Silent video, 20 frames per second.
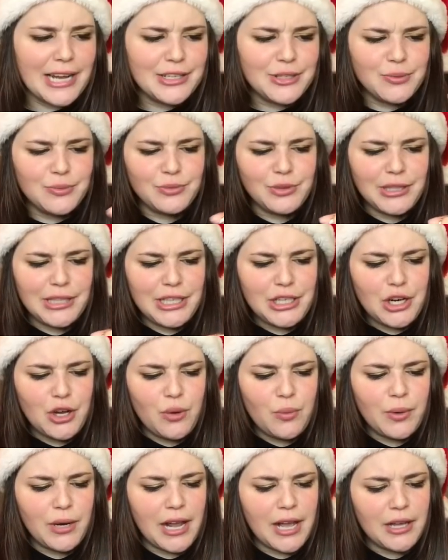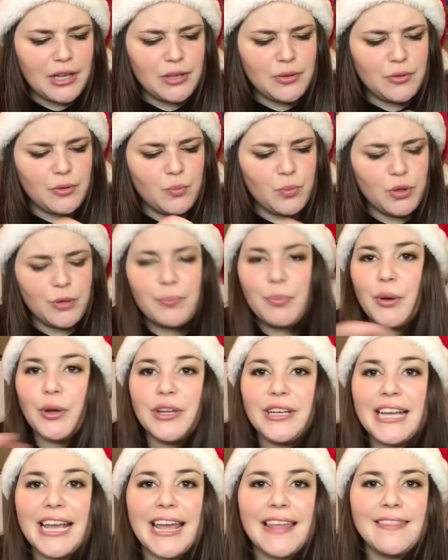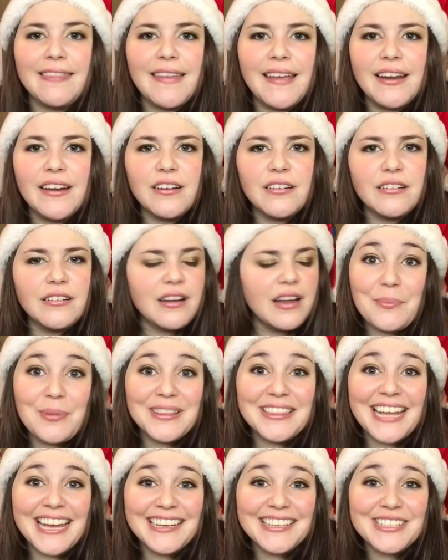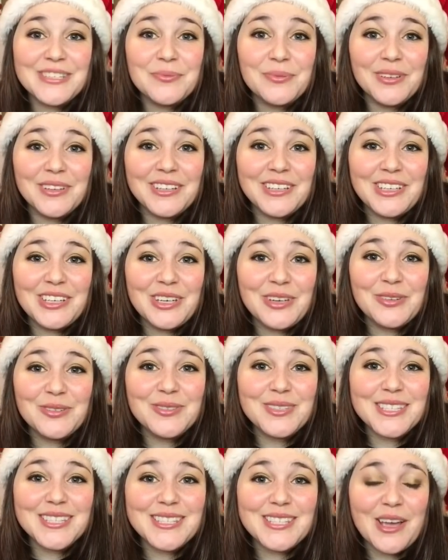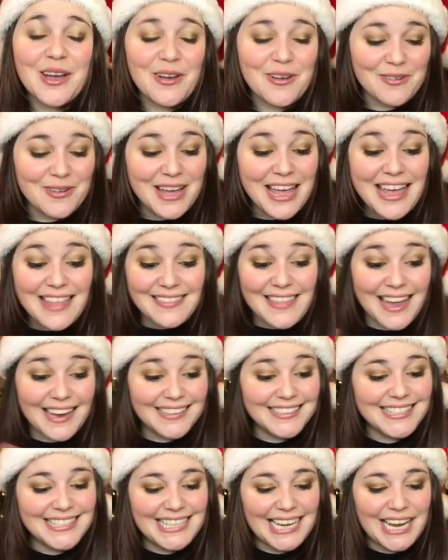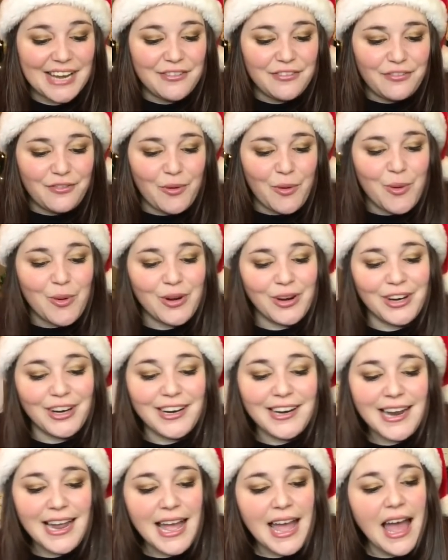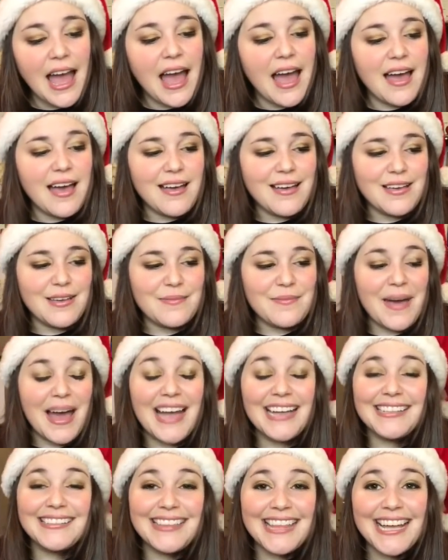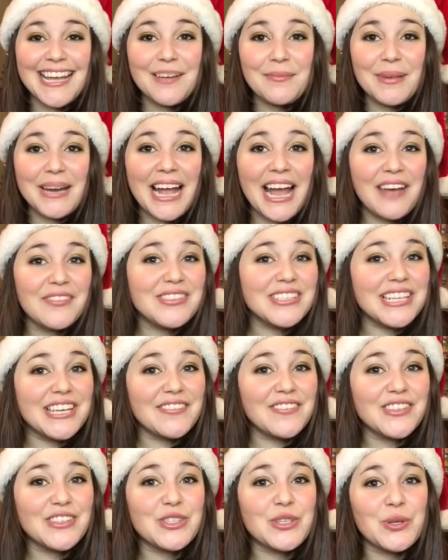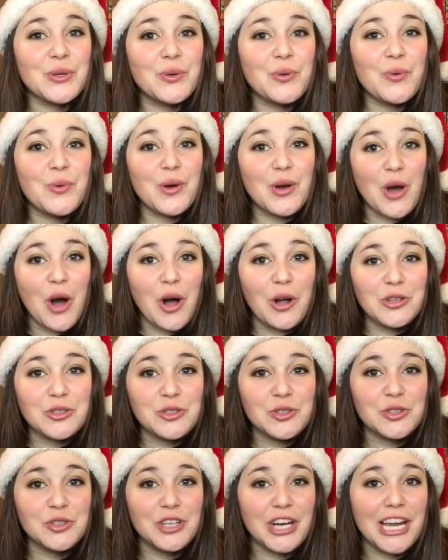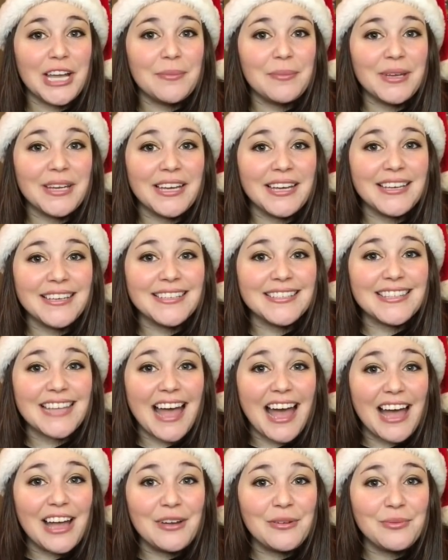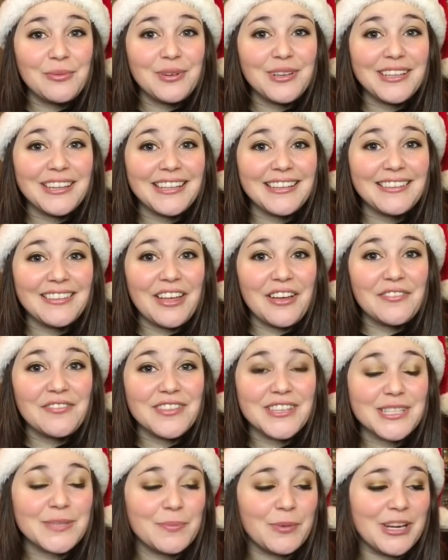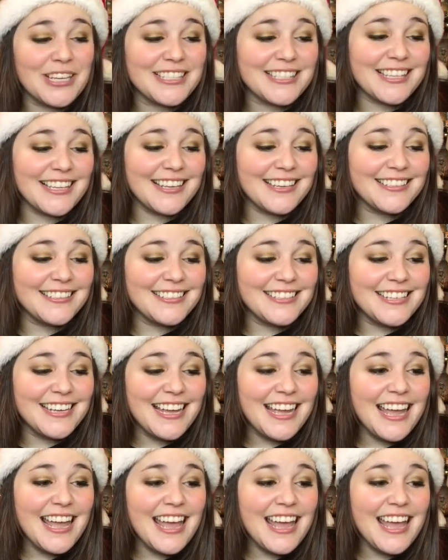don't really know what I would put in there, but that is really cute. So that is day 4. I think I'm gonna have to give it to Cauldron Crate because I really love this bracelet.